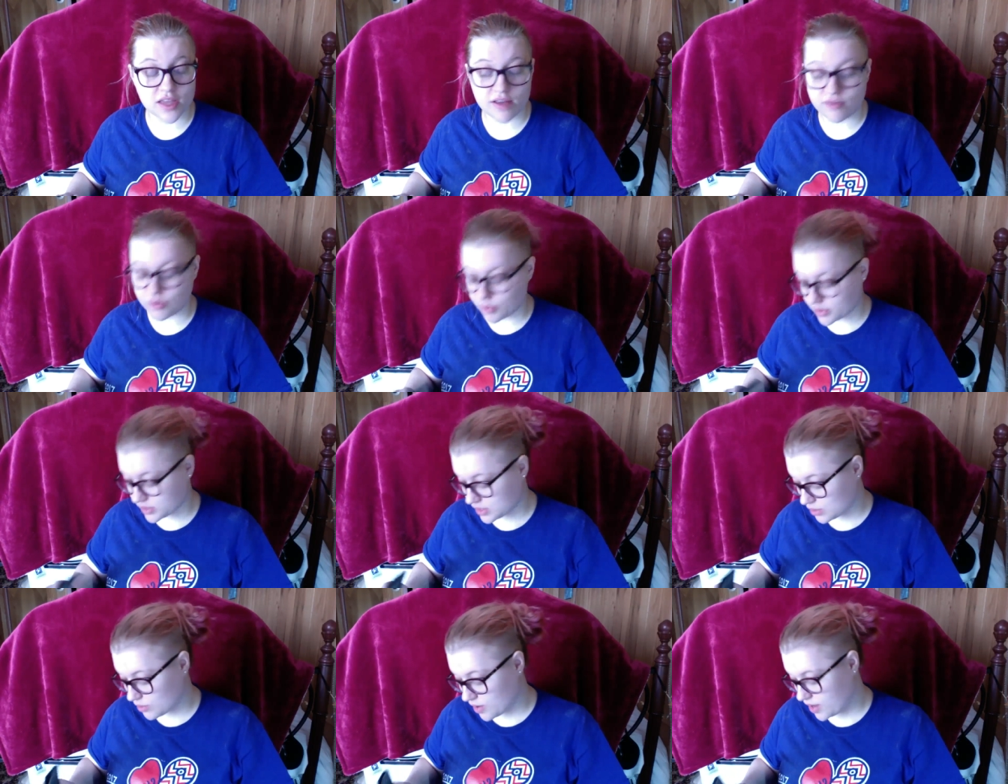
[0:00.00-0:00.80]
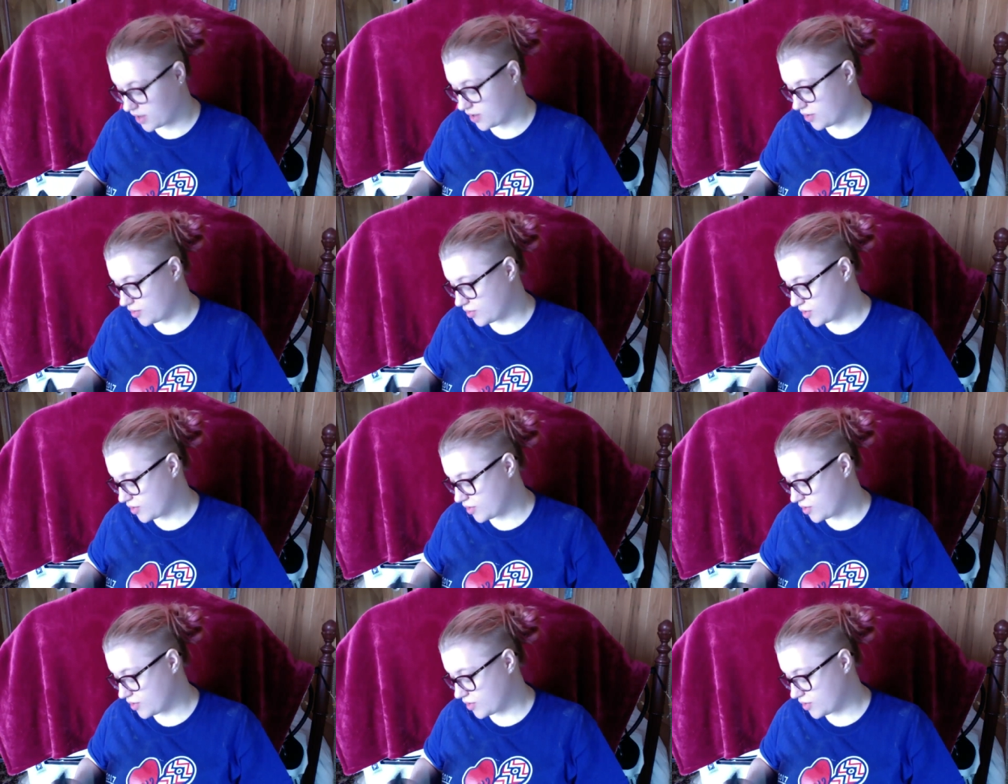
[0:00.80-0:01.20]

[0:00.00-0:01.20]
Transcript: every once in a while,